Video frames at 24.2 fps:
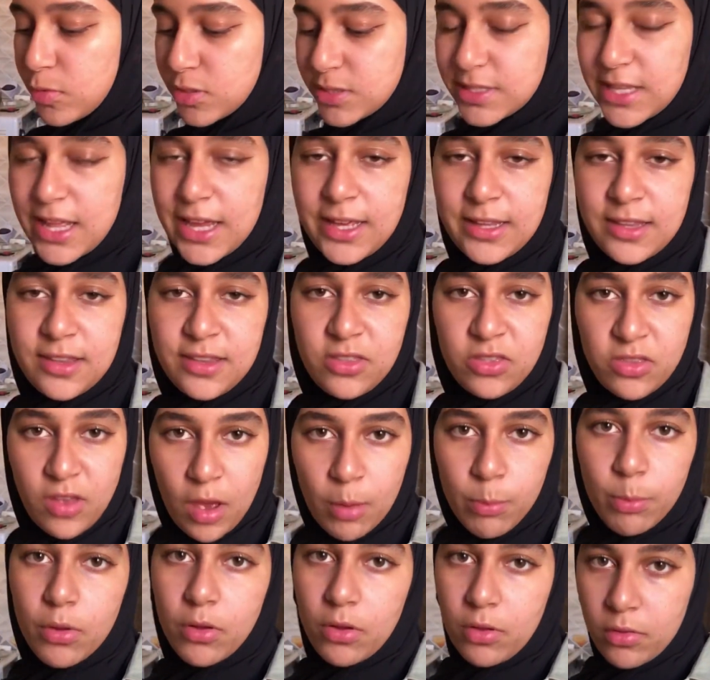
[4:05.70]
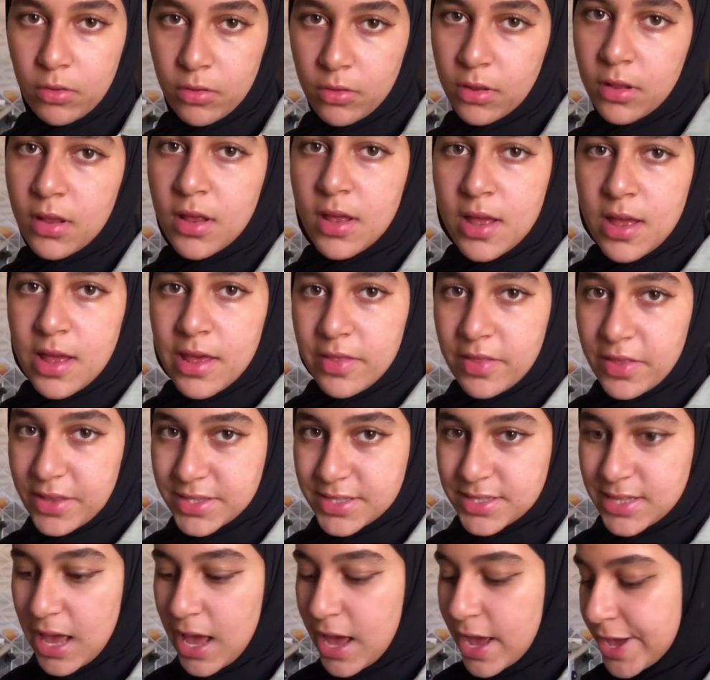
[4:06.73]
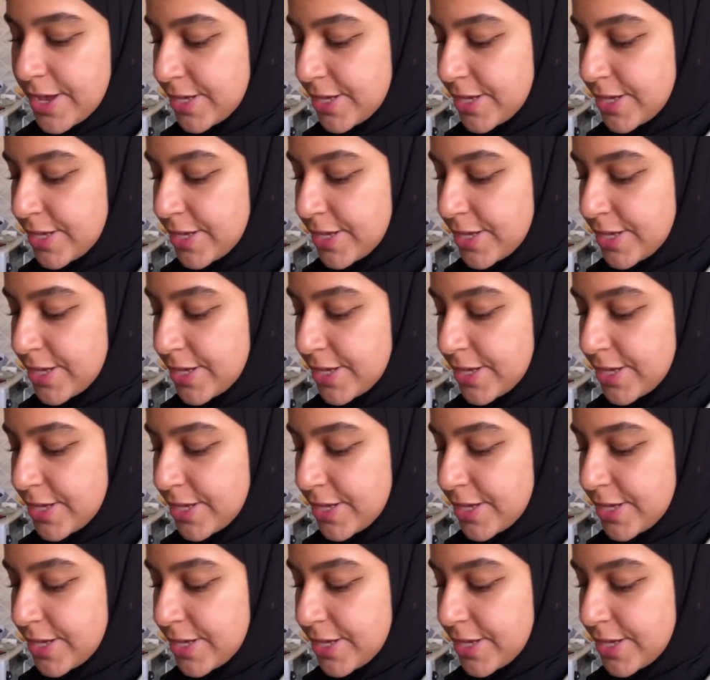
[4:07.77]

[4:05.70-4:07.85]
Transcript: like double the size.